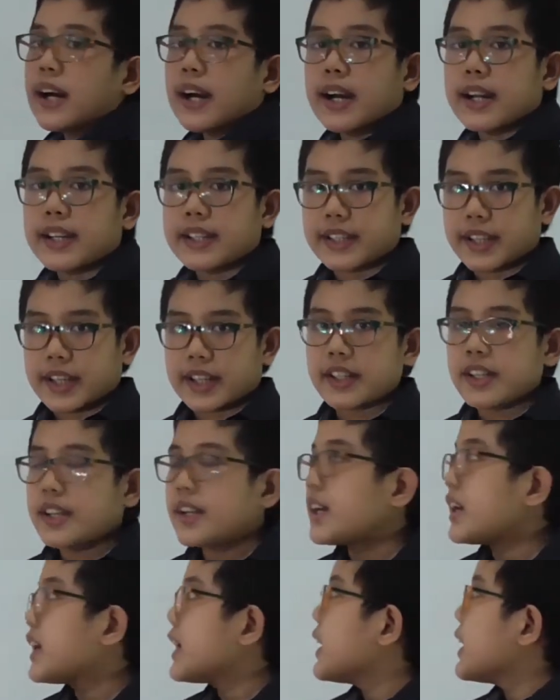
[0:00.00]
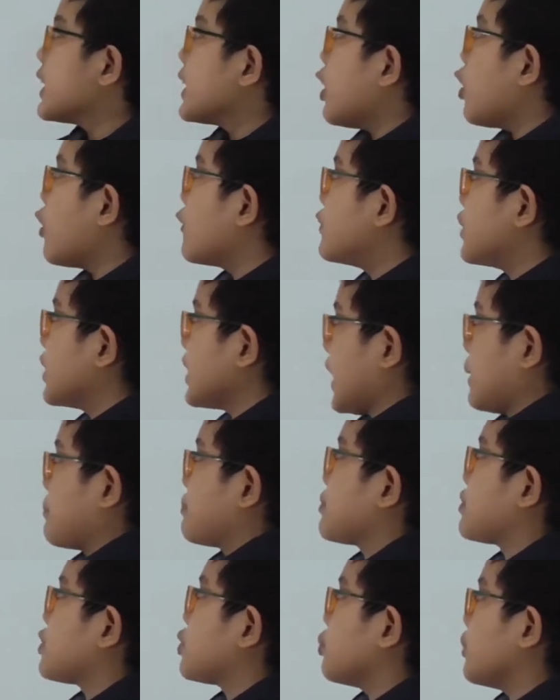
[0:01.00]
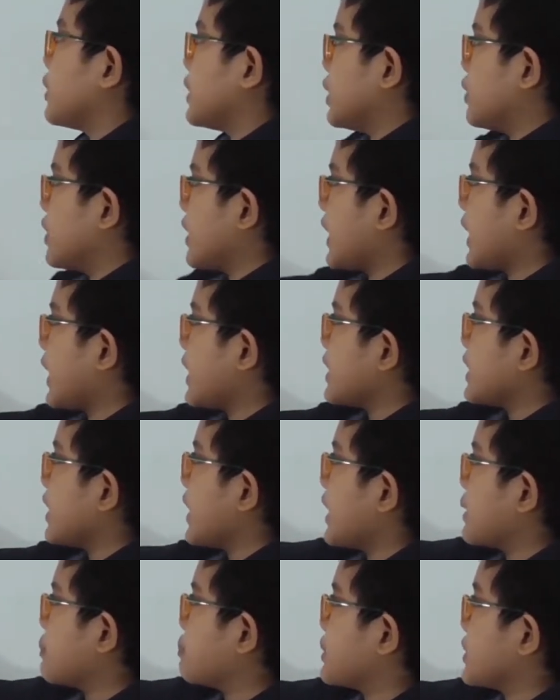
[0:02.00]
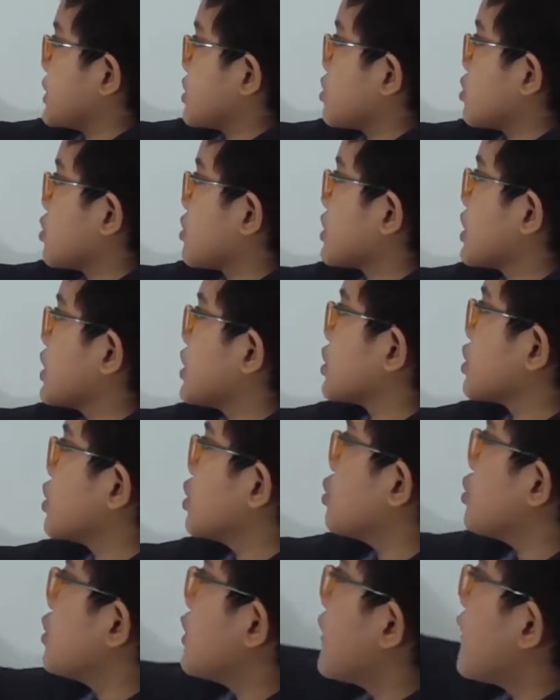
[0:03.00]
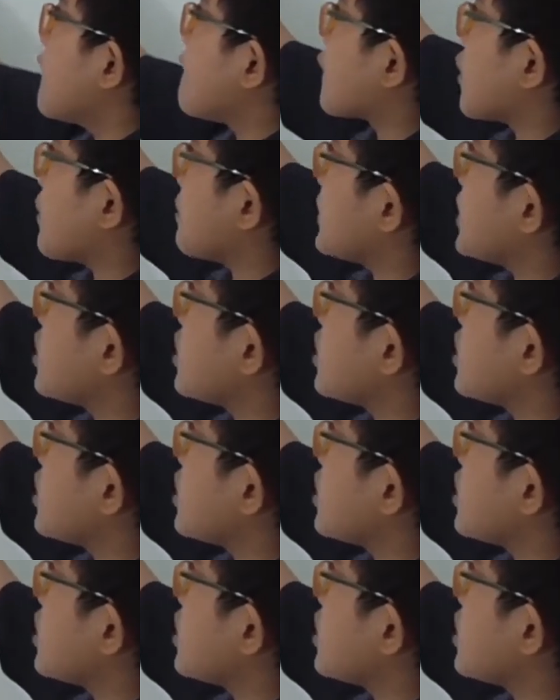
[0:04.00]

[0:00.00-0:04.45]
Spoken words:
again, overlaps with our A and B. So it's going to go from